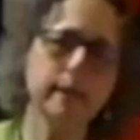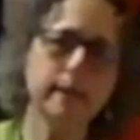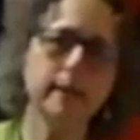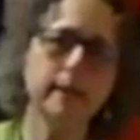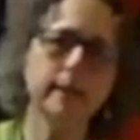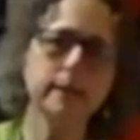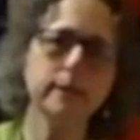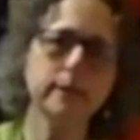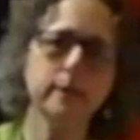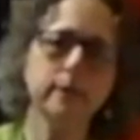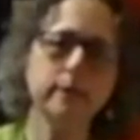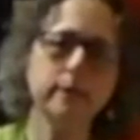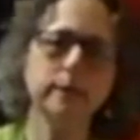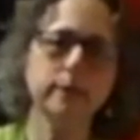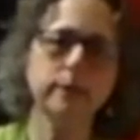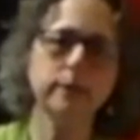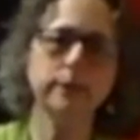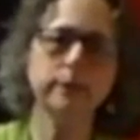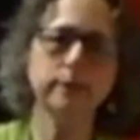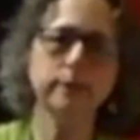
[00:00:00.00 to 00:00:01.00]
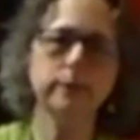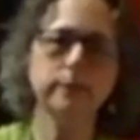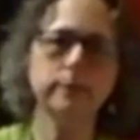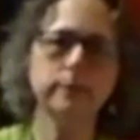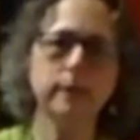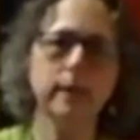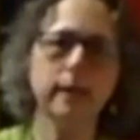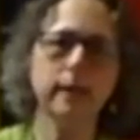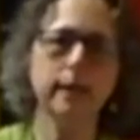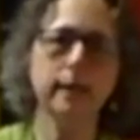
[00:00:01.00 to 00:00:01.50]
is going to,
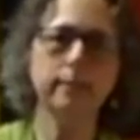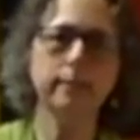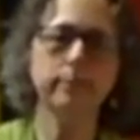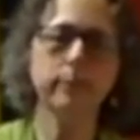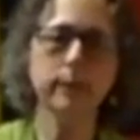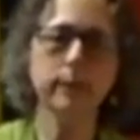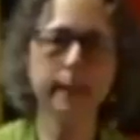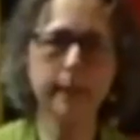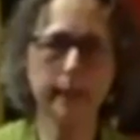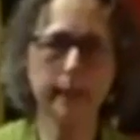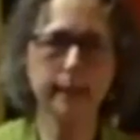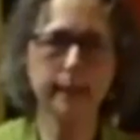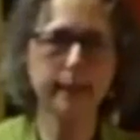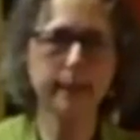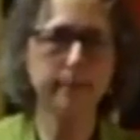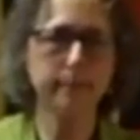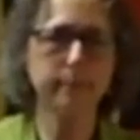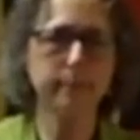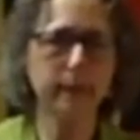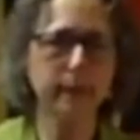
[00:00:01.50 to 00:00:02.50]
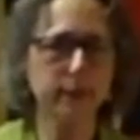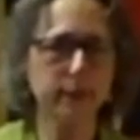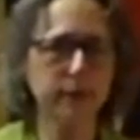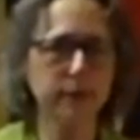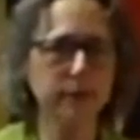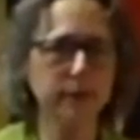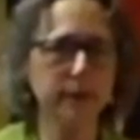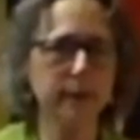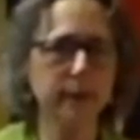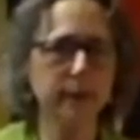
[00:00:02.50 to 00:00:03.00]
working on it in my
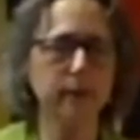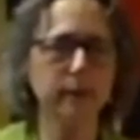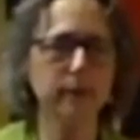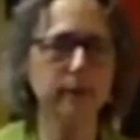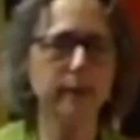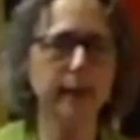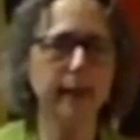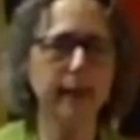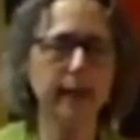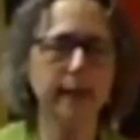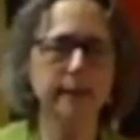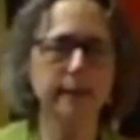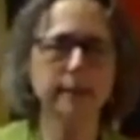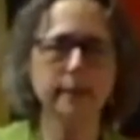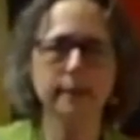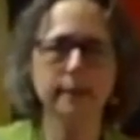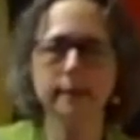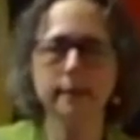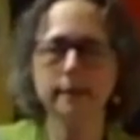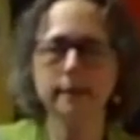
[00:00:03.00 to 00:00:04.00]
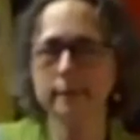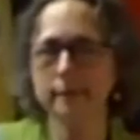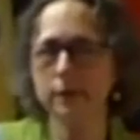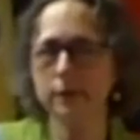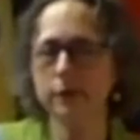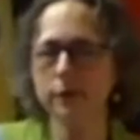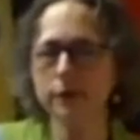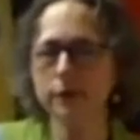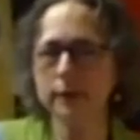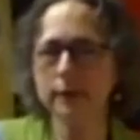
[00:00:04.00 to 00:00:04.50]
studio, and
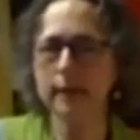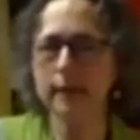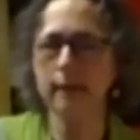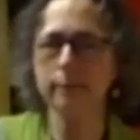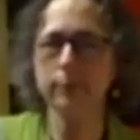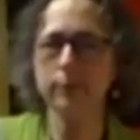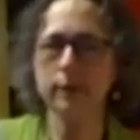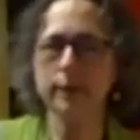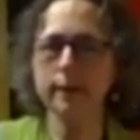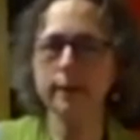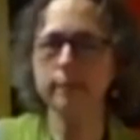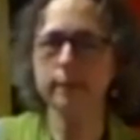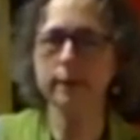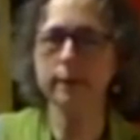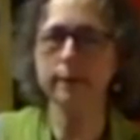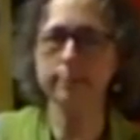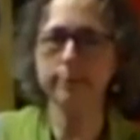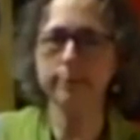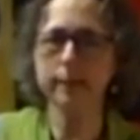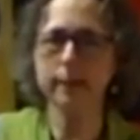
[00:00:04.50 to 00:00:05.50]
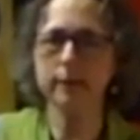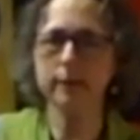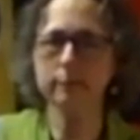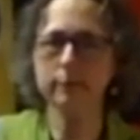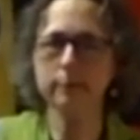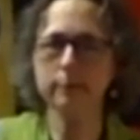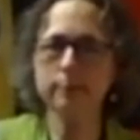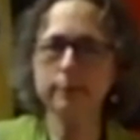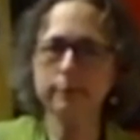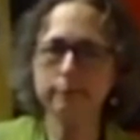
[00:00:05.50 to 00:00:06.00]
usually I'm working with a big
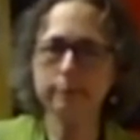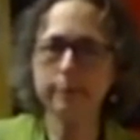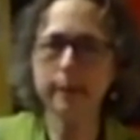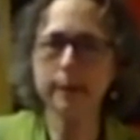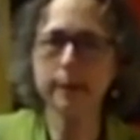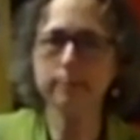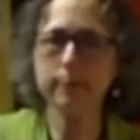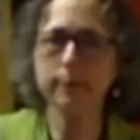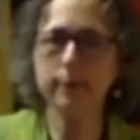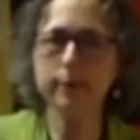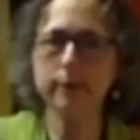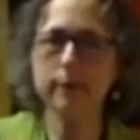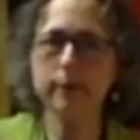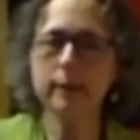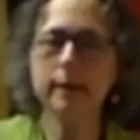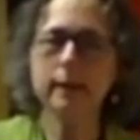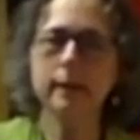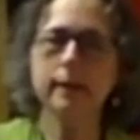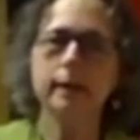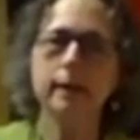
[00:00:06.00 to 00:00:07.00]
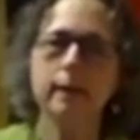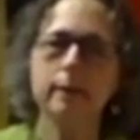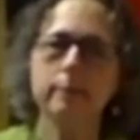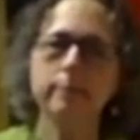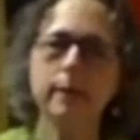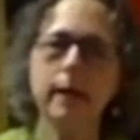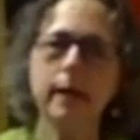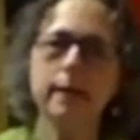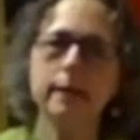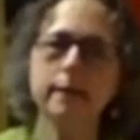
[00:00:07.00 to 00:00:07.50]
group of people,
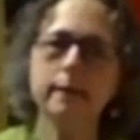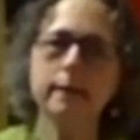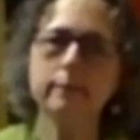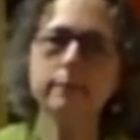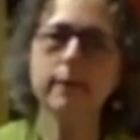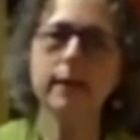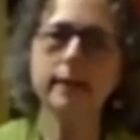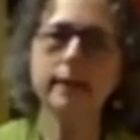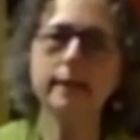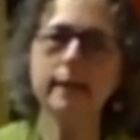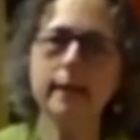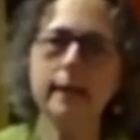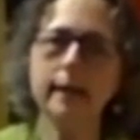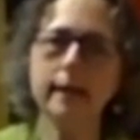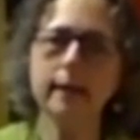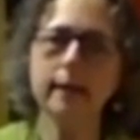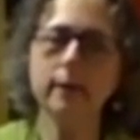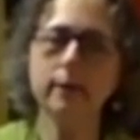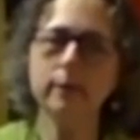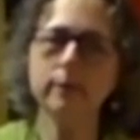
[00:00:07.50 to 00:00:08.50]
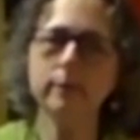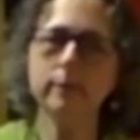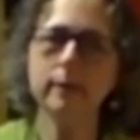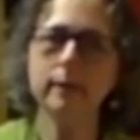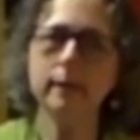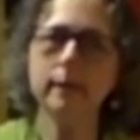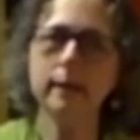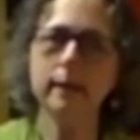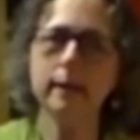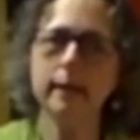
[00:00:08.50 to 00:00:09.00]
but right now
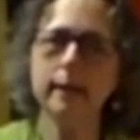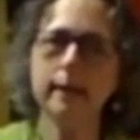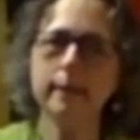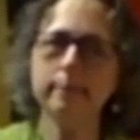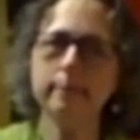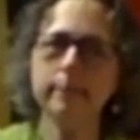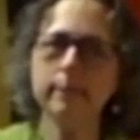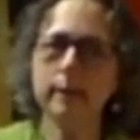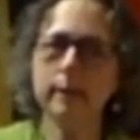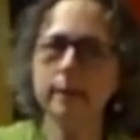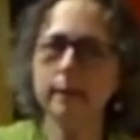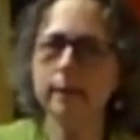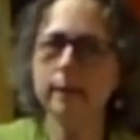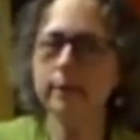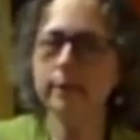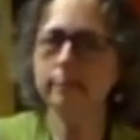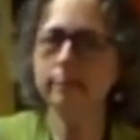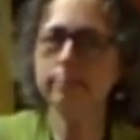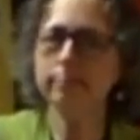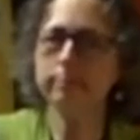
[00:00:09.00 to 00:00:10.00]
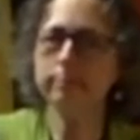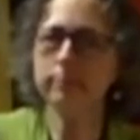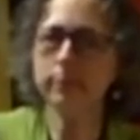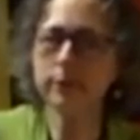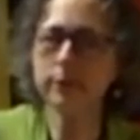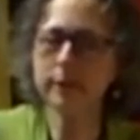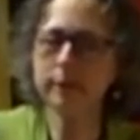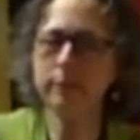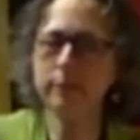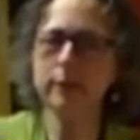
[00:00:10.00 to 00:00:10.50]
I'm
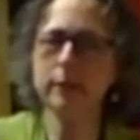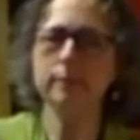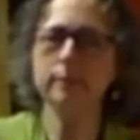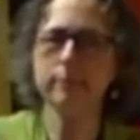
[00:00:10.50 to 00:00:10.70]
mostly working